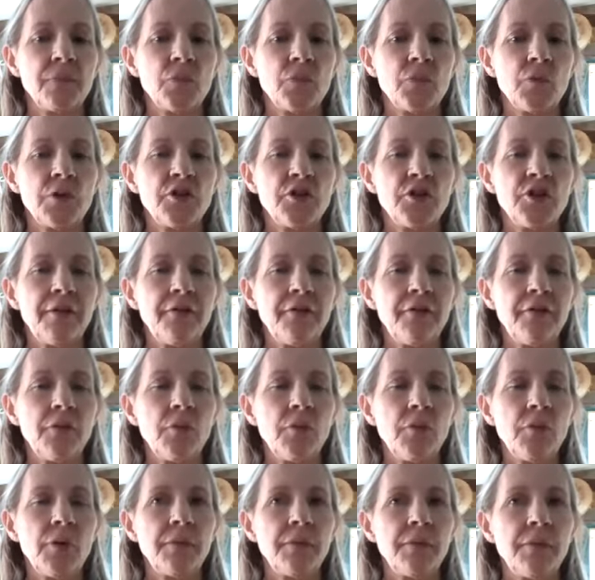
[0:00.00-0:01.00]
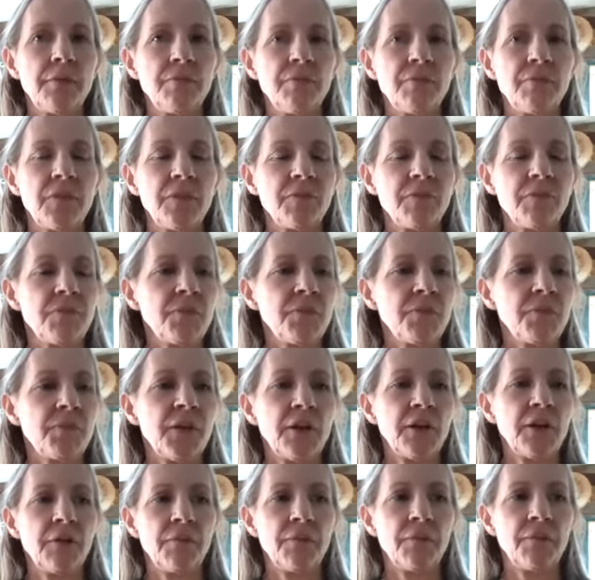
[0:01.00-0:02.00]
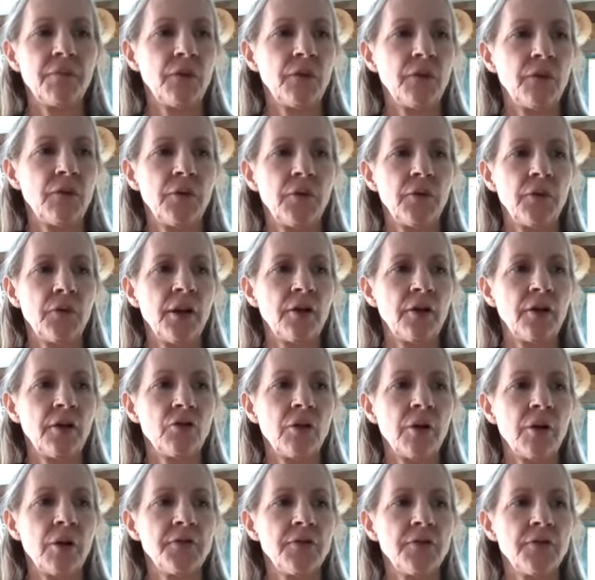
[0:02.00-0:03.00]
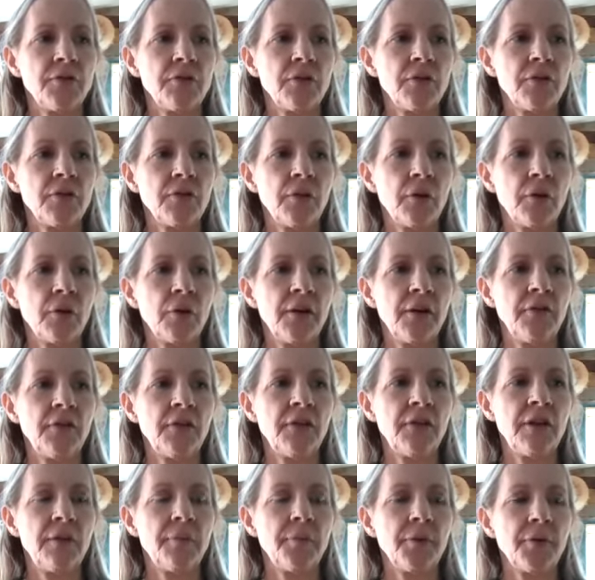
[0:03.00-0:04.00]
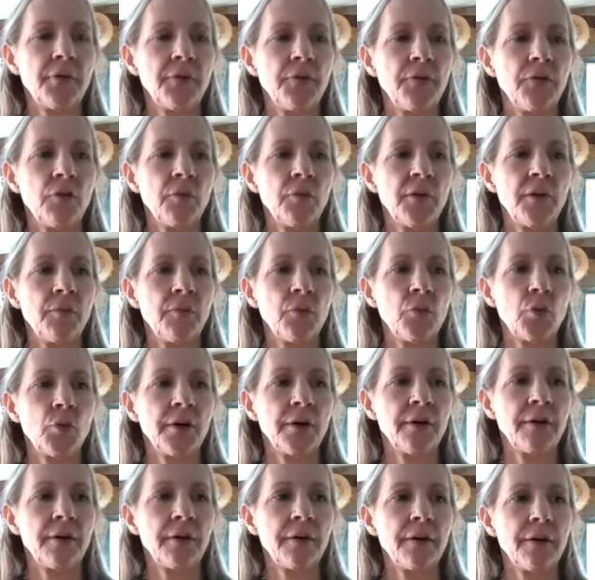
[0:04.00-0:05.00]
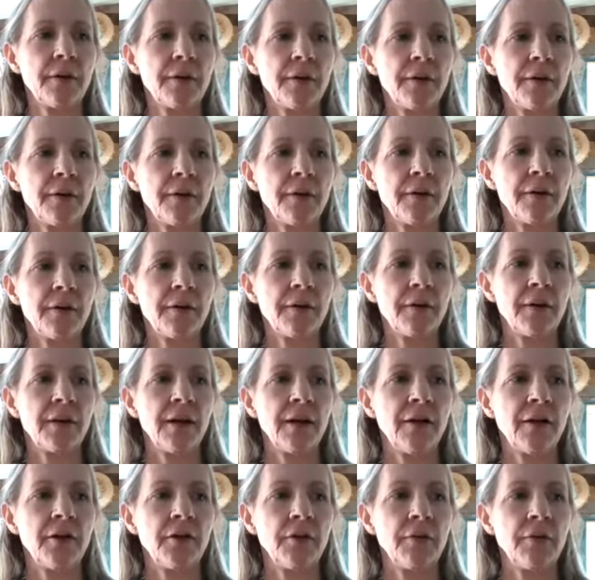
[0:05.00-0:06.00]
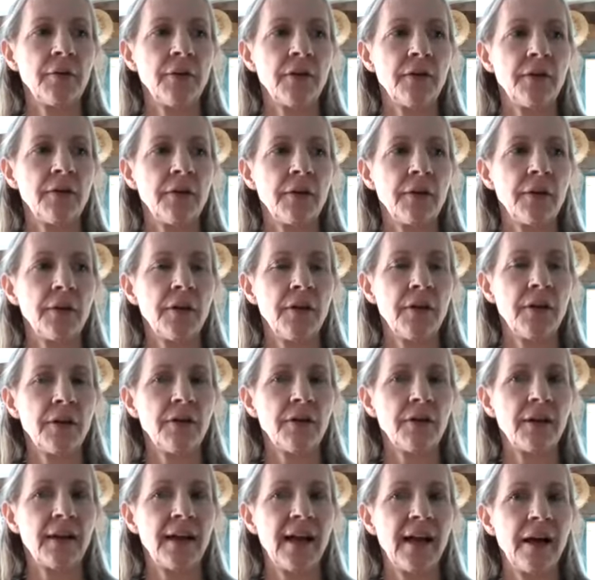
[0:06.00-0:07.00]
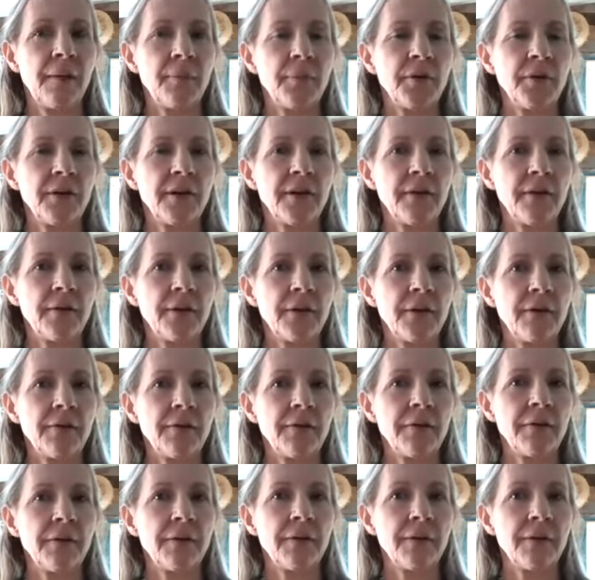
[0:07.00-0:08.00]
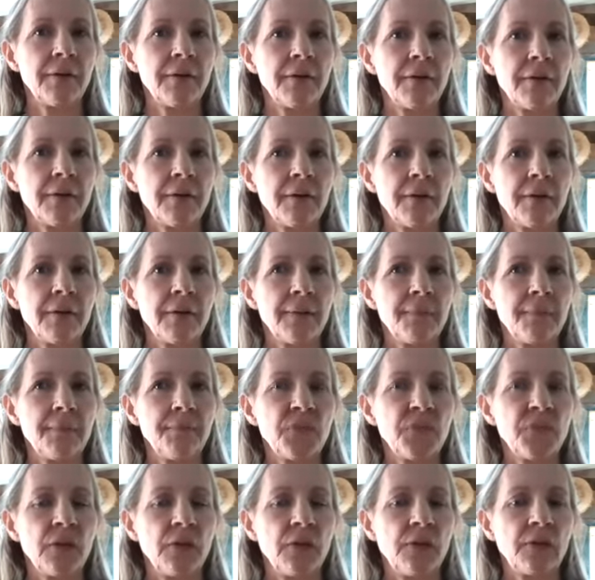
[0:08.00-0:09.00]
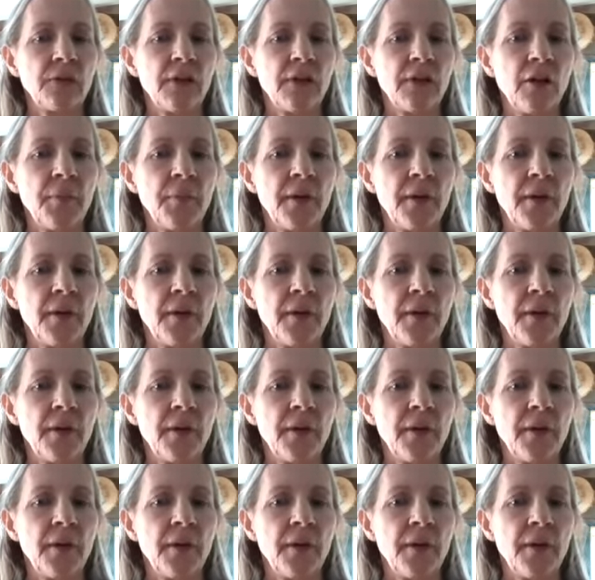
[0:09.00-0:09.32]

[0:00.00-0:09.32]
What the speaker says: Whichever one you get drawn to, just go even deeper, zoom in more. Now you're into capillaries, the cell